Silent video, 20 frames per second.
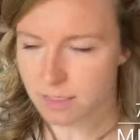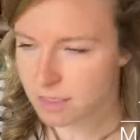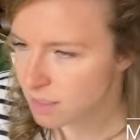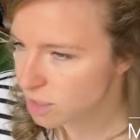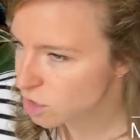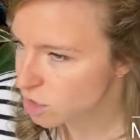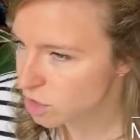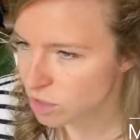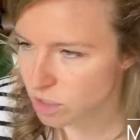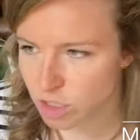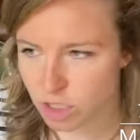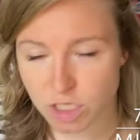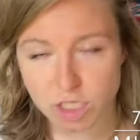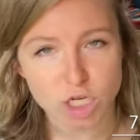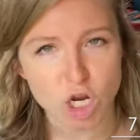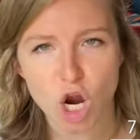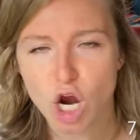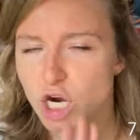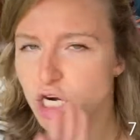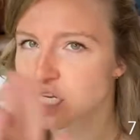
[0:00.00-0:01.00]
It's just
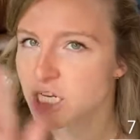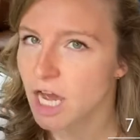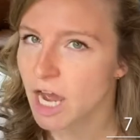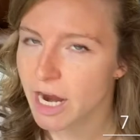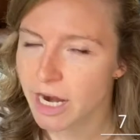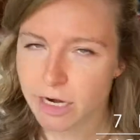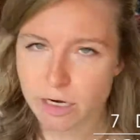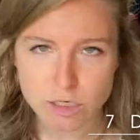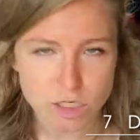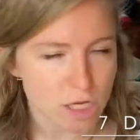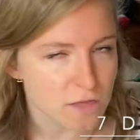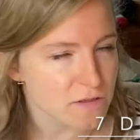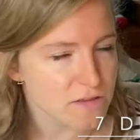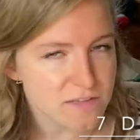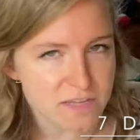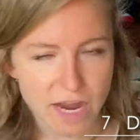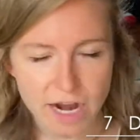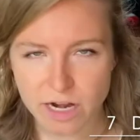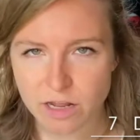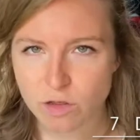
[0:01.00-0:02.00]
car tires on the
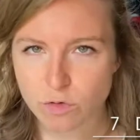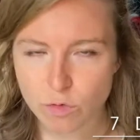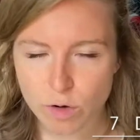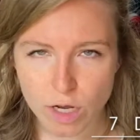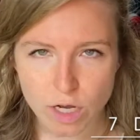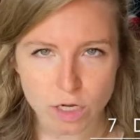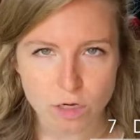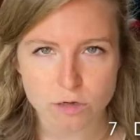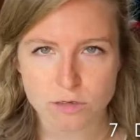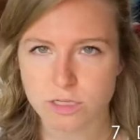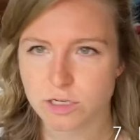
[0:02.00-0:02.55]
side of the road.